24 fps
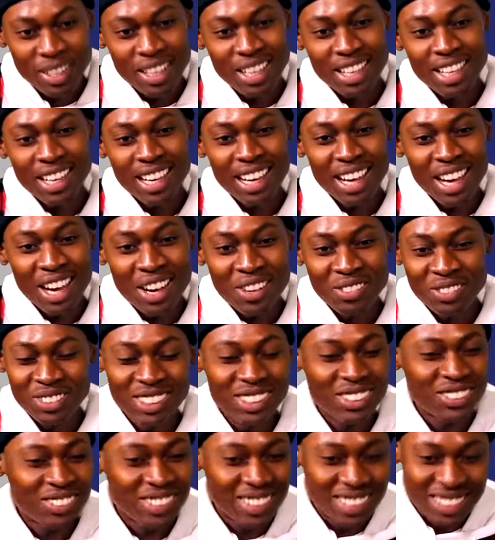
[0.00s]
I
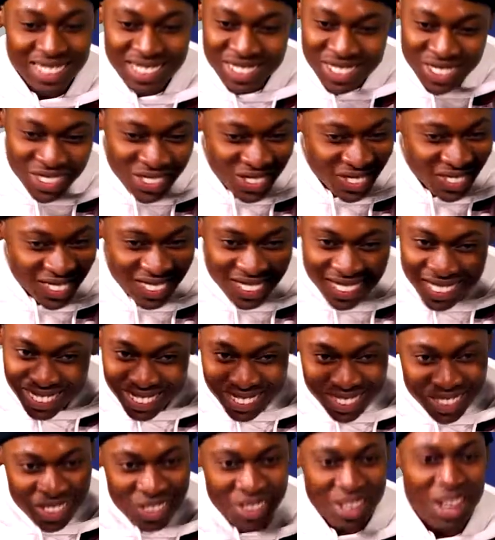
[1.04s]
really wanted
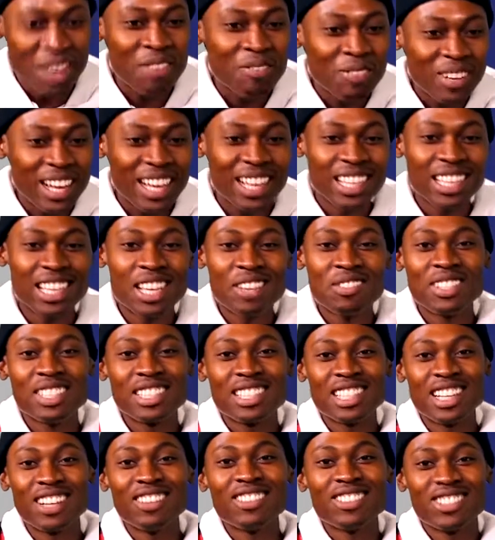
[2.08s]
to, rap like him and
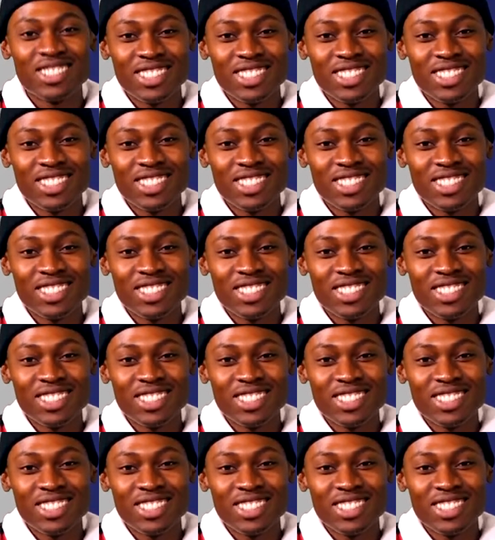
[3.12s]
stuff.